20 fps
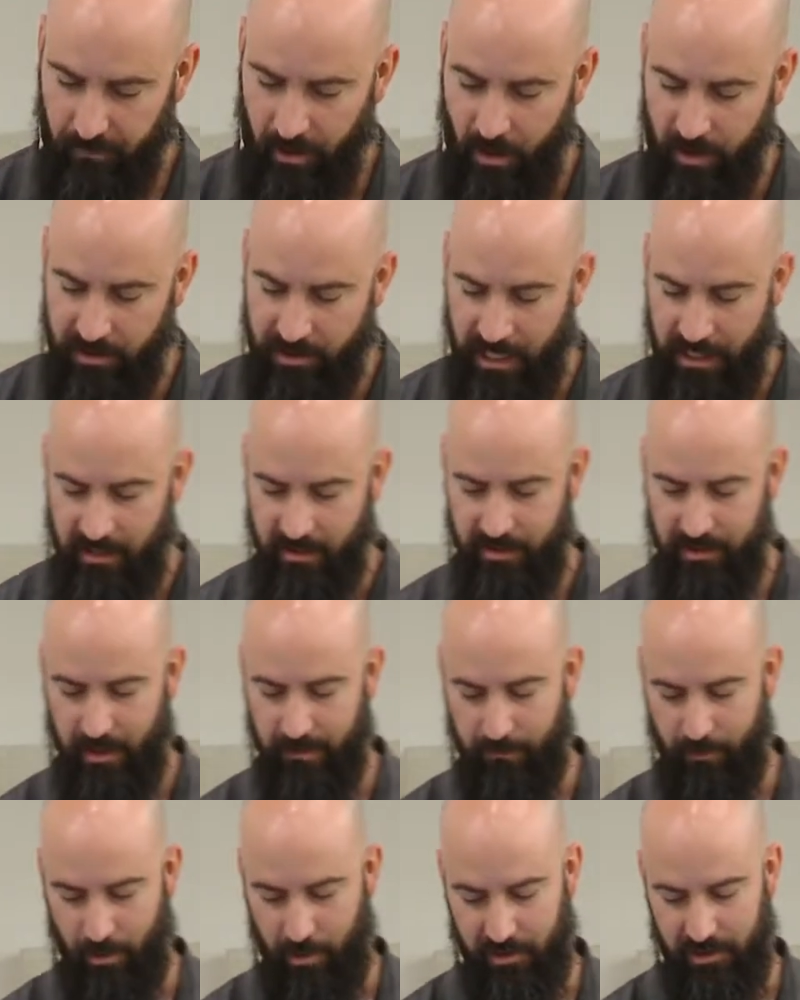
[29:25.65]
Our tendency,
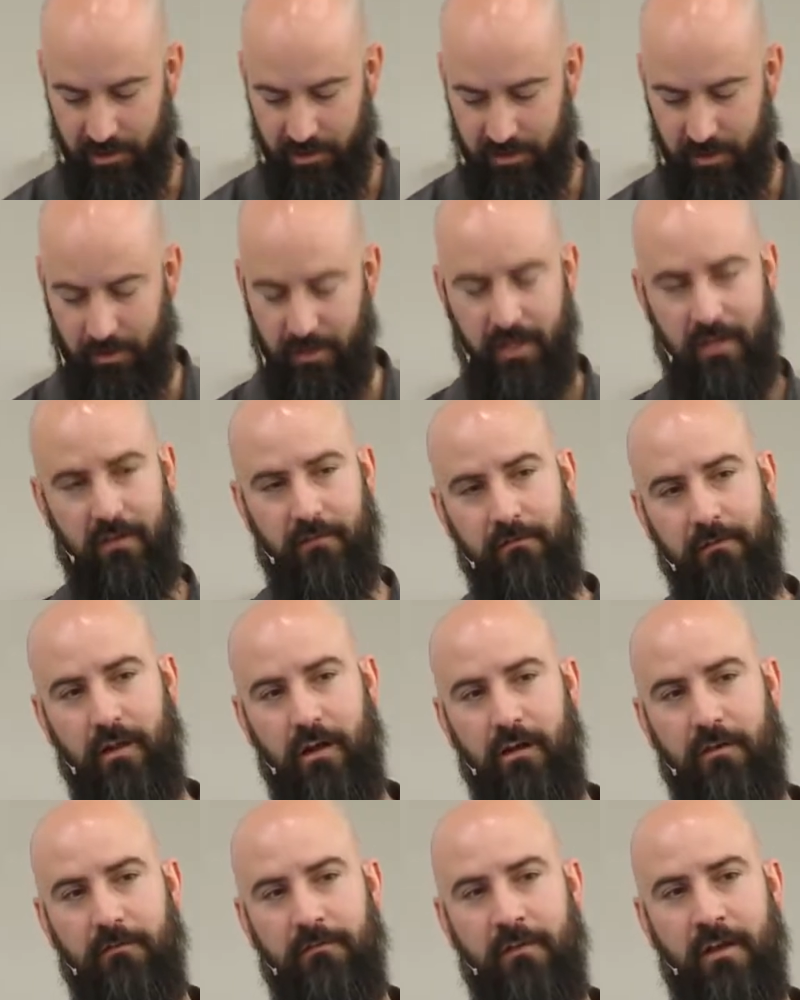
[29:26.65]
of course, is to think of
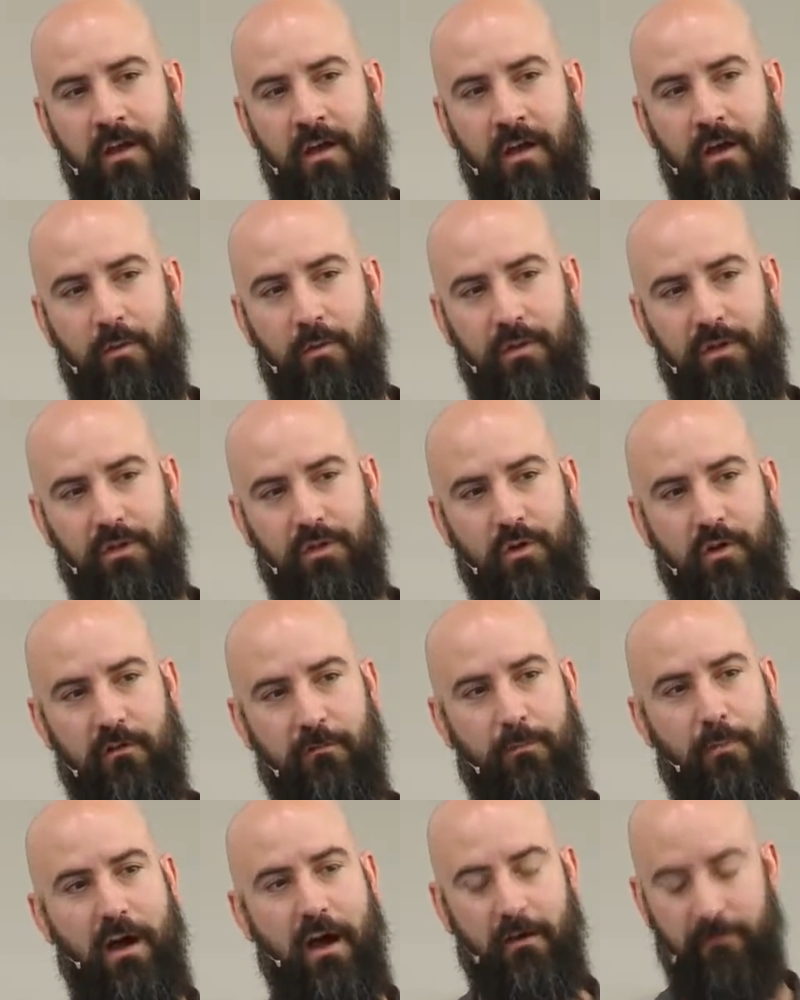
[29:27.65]
love with a sort
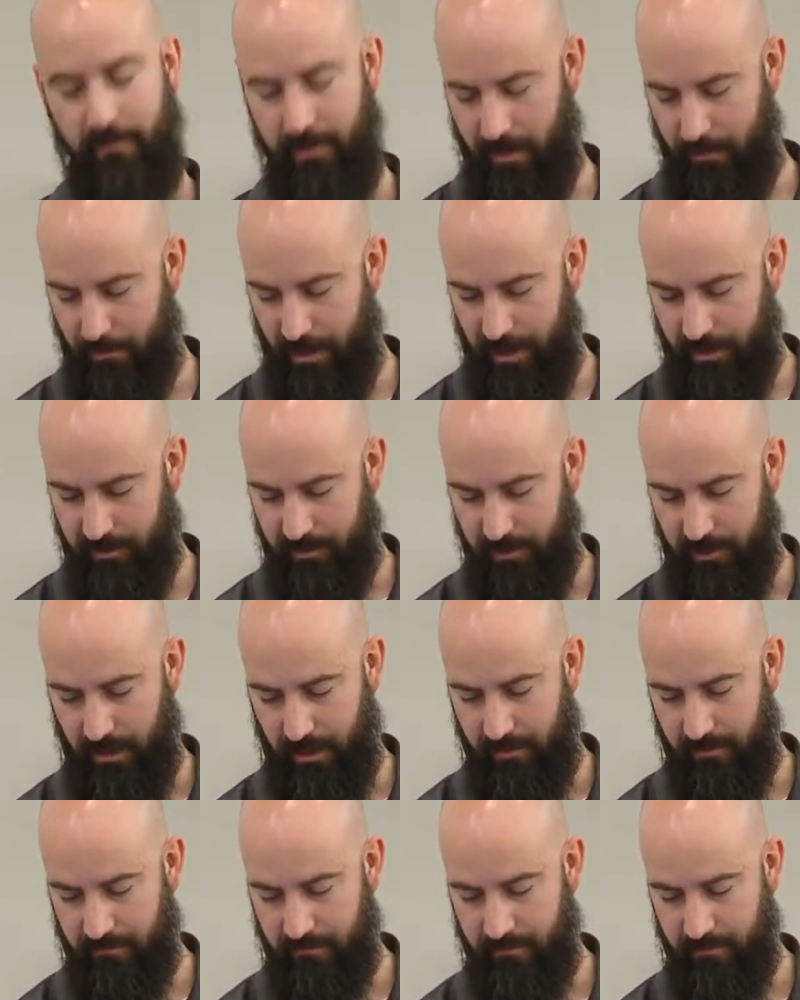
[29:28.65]
of poverty mindset.
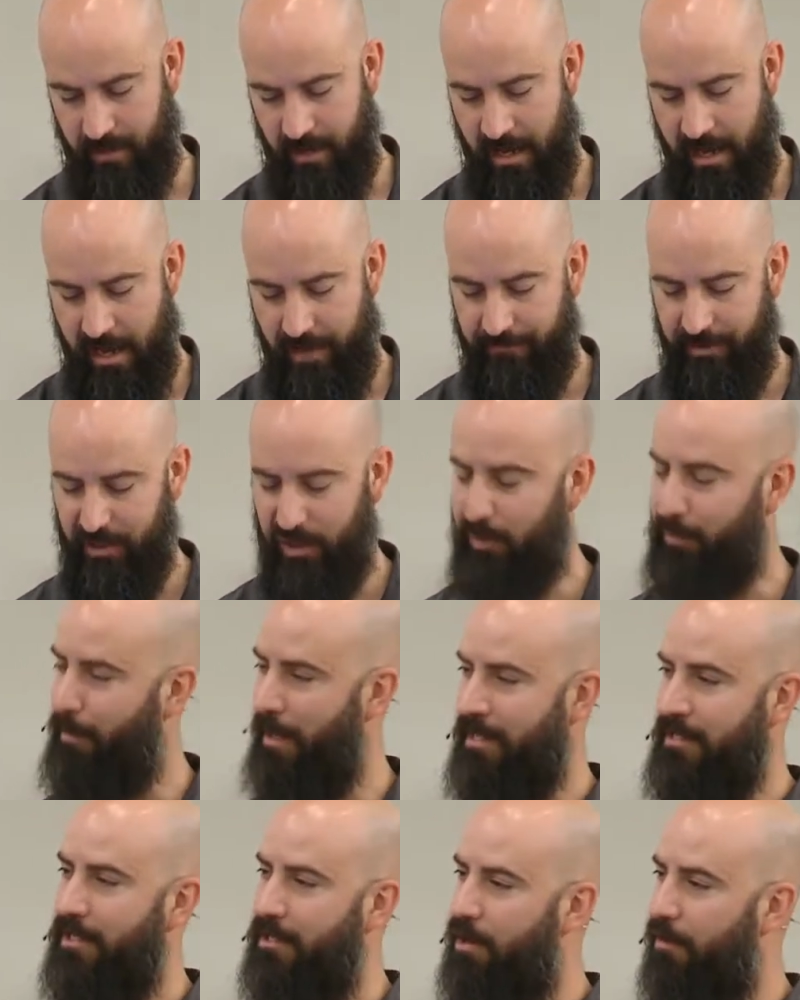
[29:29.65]
If I
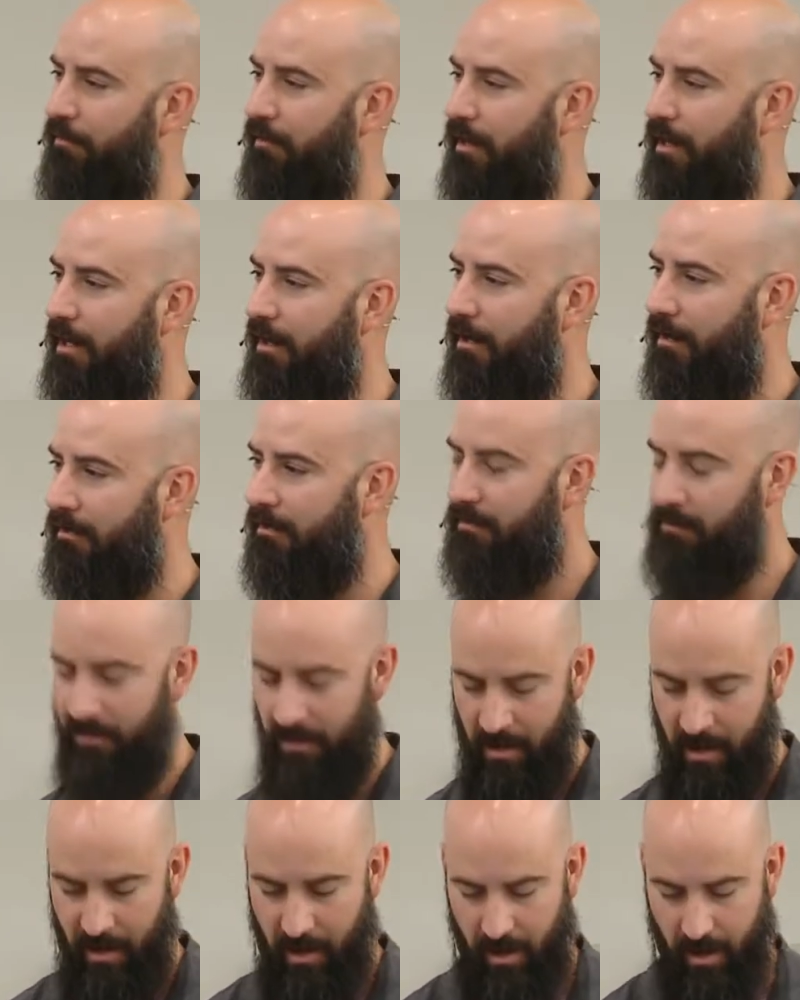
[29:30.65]
spend it over here,
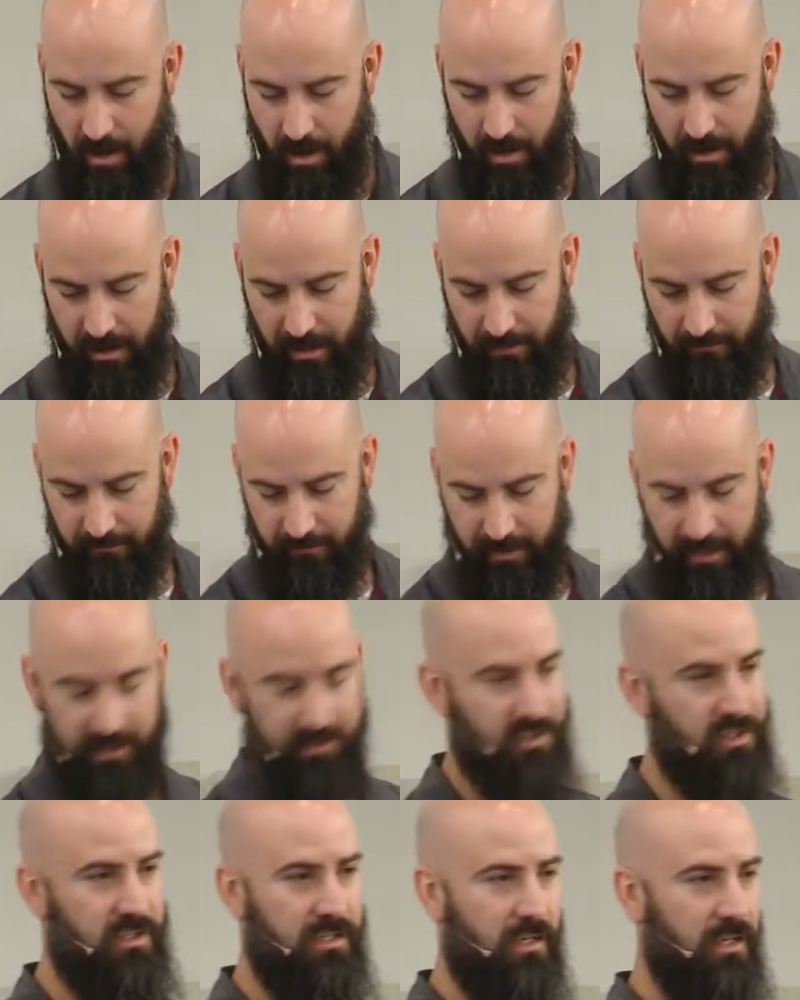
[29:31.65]
I'll have
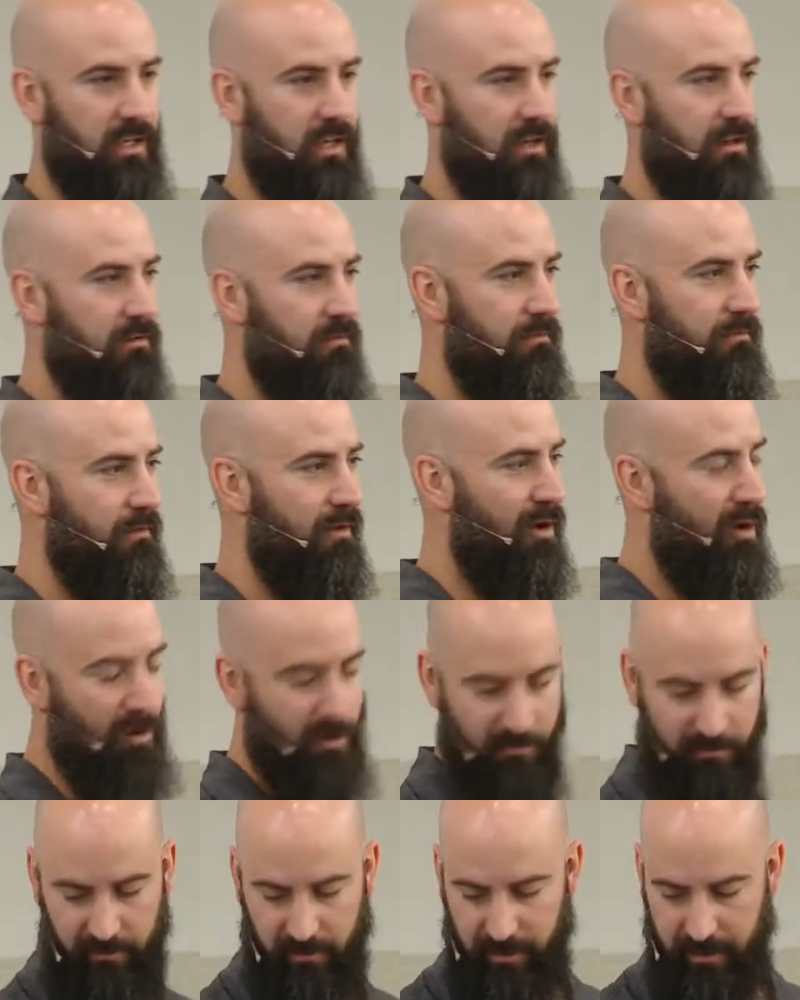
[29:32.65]
less to give
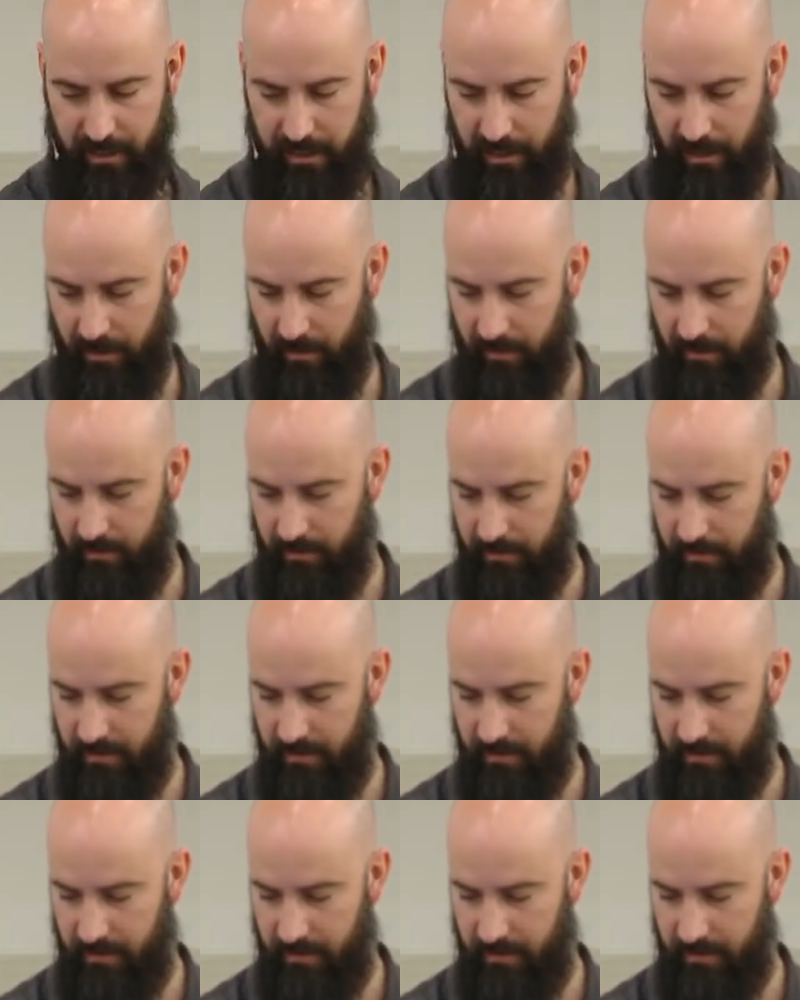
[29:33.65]
over here.